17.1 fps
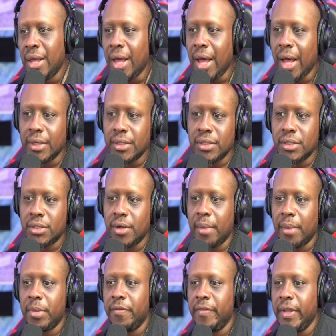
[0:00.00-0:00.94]
I just
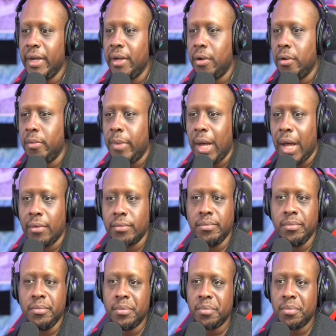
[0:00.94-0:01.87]
dropped a video about
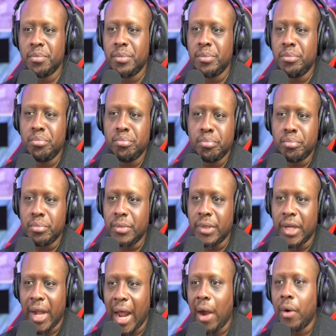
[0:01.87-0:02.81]

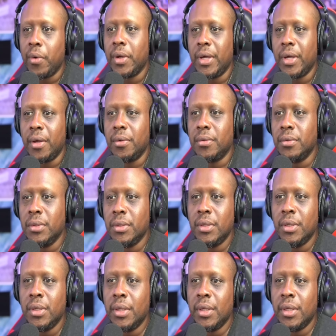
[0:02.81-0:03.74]
an hour ago
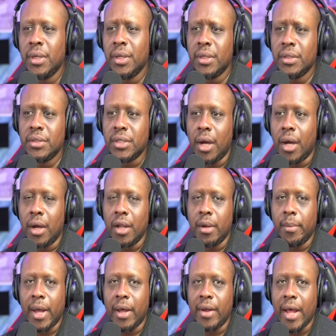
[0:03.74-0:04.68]
talking
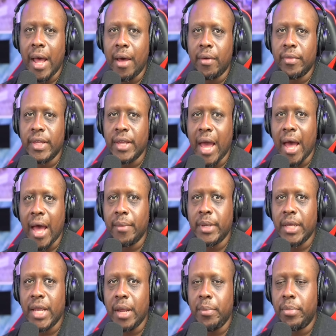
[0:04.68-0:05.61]
about how the
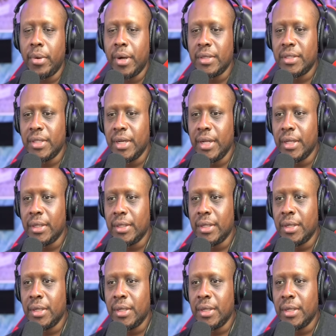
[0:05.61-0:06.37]
IBA president,